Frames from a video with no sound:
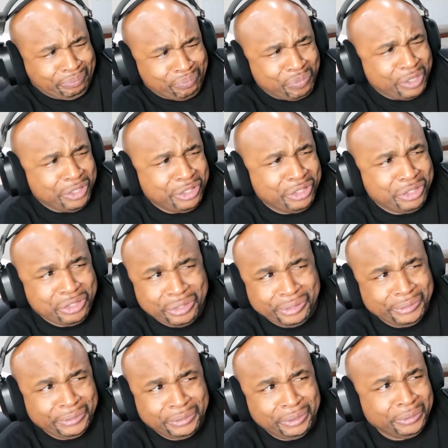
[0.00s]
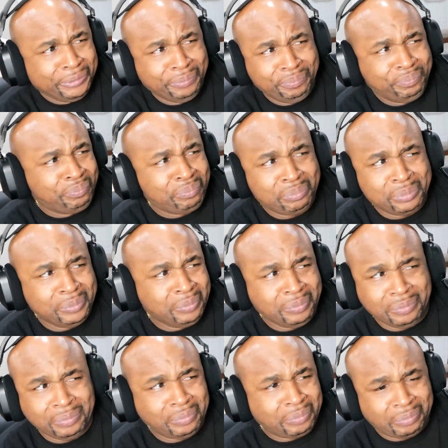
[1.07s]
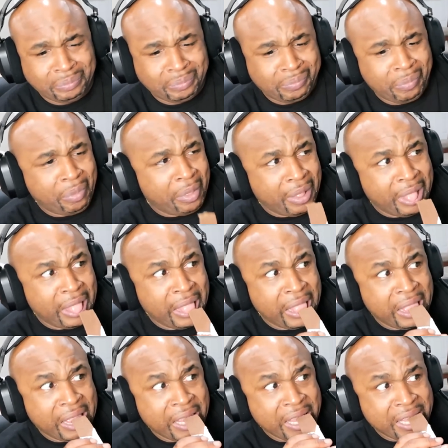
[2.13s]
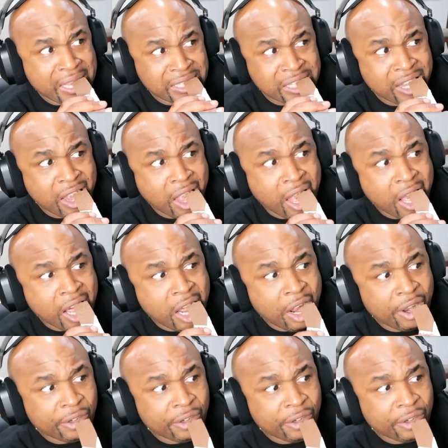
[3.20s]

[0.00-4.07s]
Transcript: Don't die on me, damn it. I got a gig at Hoot Nanny's in an hour.